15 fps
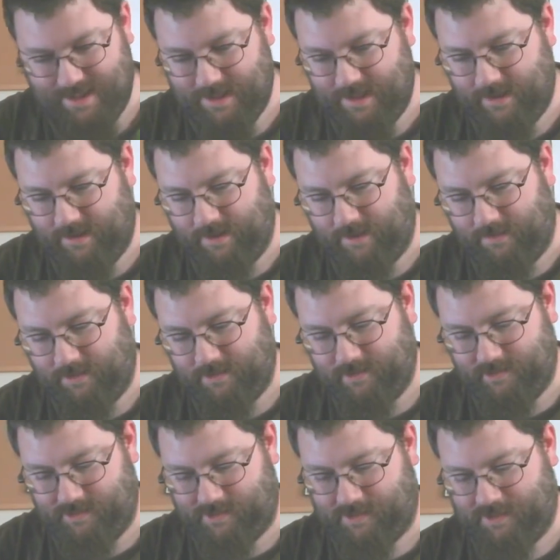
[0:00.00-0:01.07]

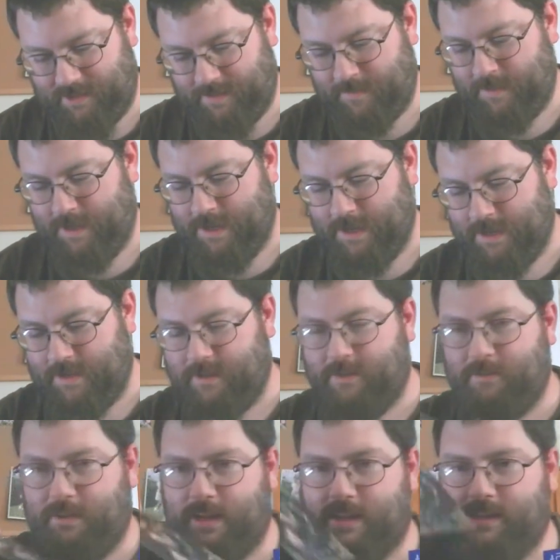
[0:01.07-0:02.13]
Levels. Oh,
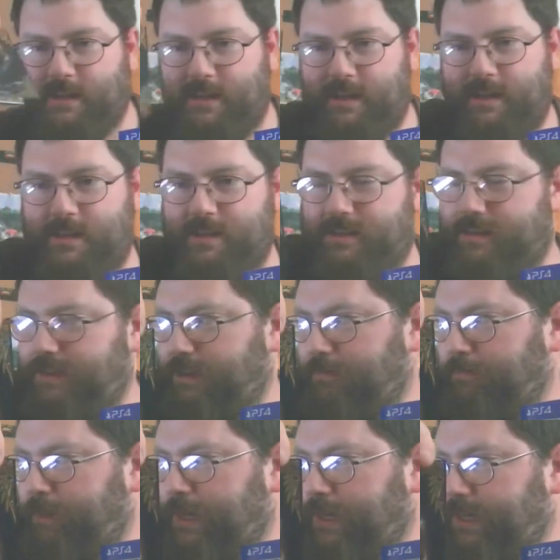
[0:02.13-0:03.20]
that's gonna get this
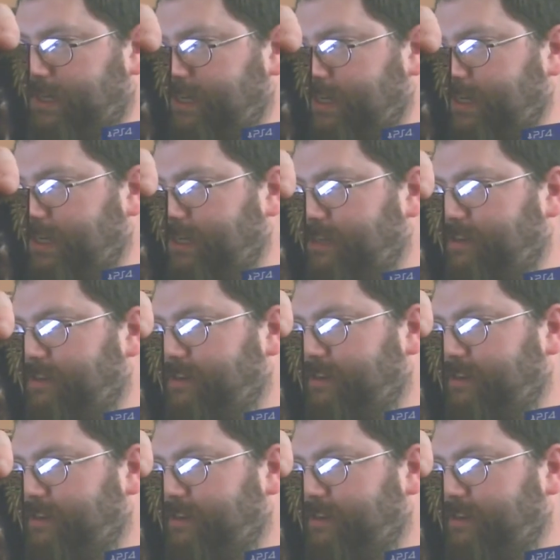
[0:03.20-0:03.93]
demonetized.